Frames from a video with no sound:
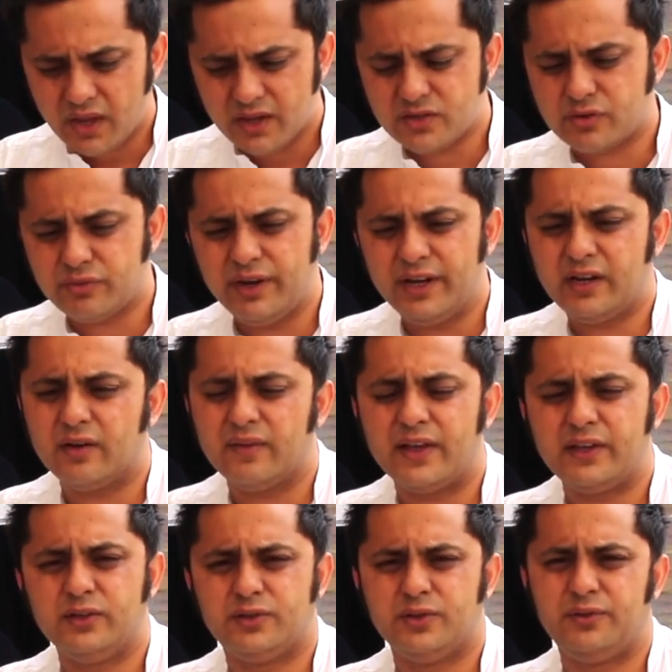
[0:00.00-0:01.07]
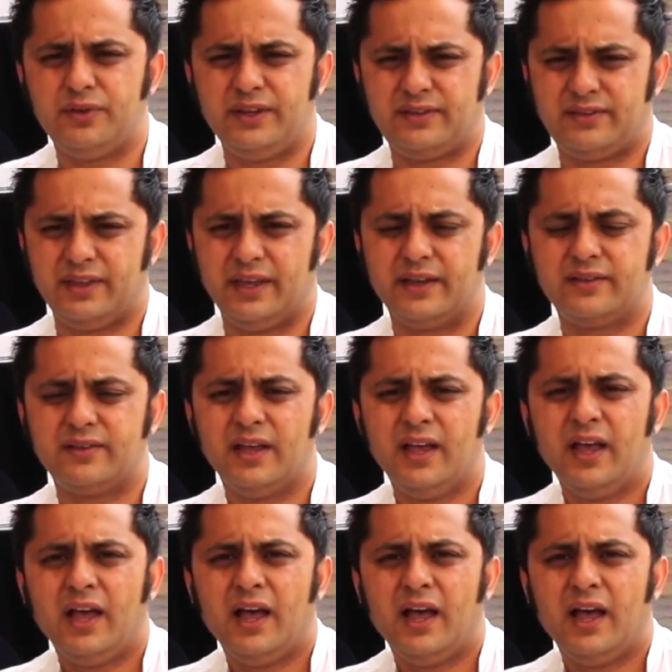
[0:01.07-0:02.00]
It's critical that you do these things